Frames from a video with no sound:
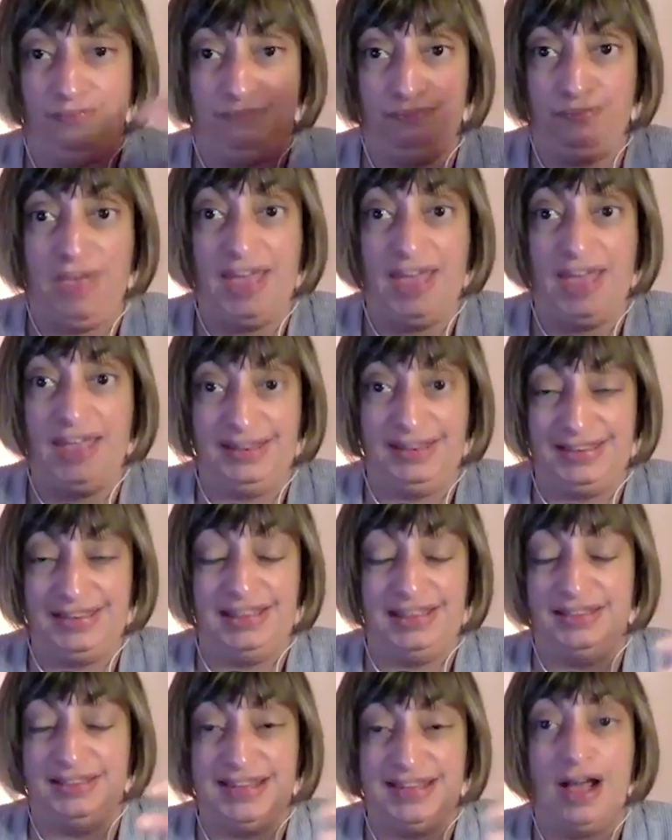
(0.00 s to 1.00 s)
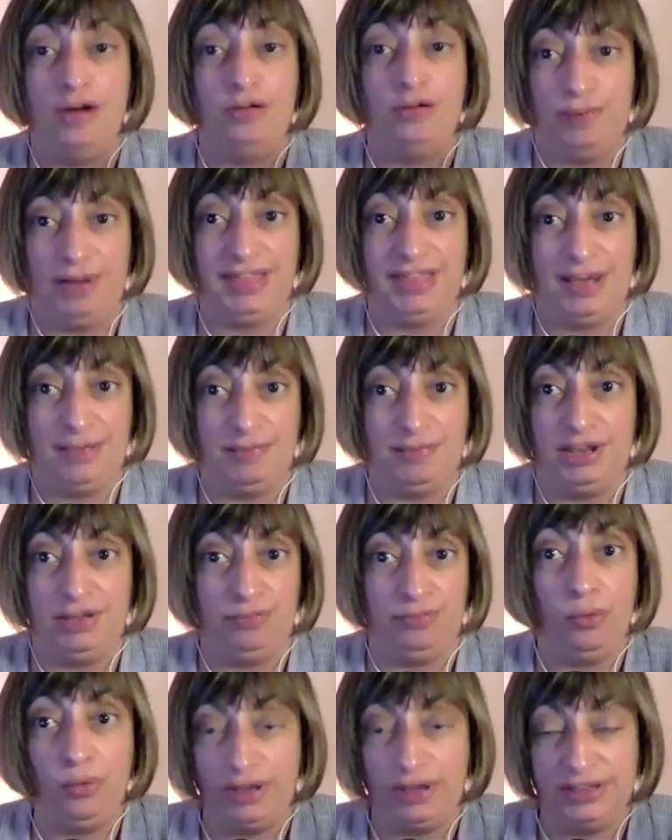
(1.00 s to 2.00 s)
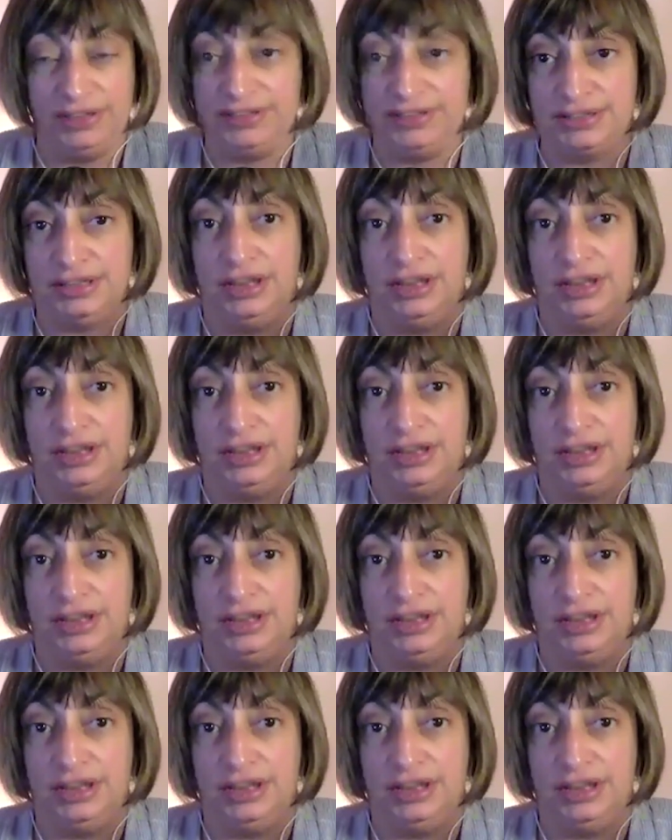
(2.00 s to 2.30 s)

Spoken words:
been down by that many points,